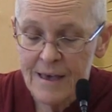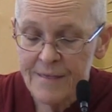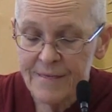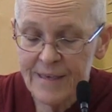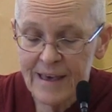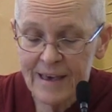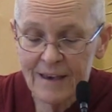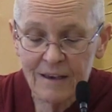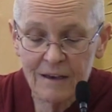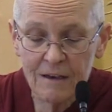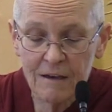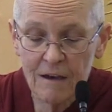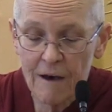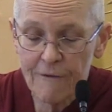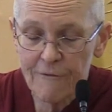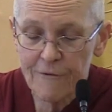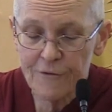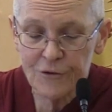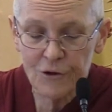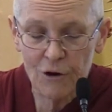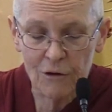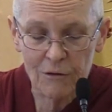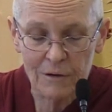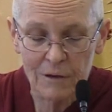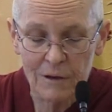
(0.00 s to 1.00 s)
They
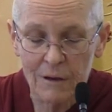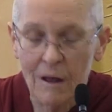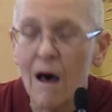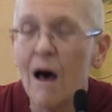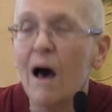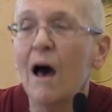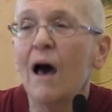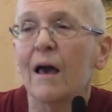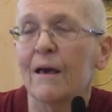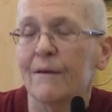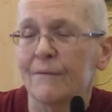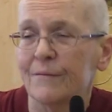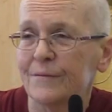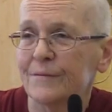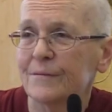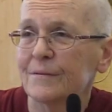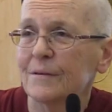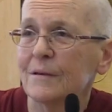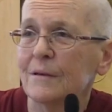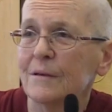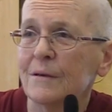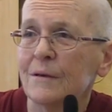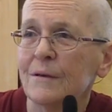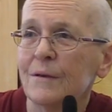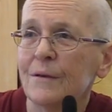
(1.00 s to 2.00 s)
govern our lives
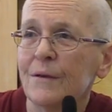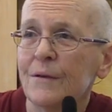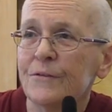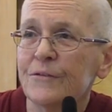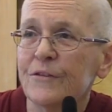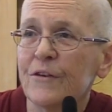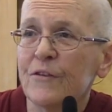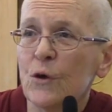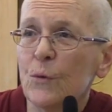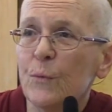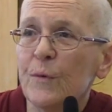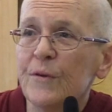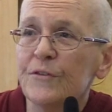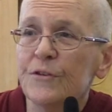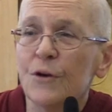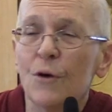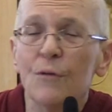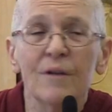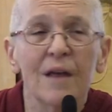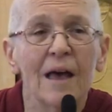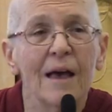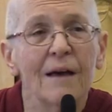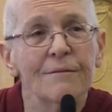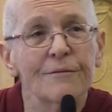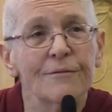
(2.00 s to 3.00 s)
so that we
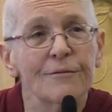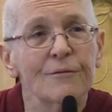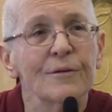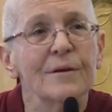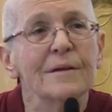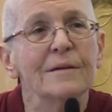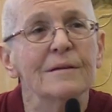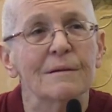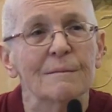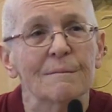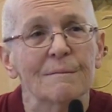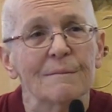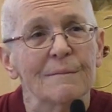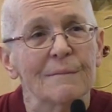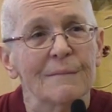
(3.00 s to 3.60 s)
don't have freedom.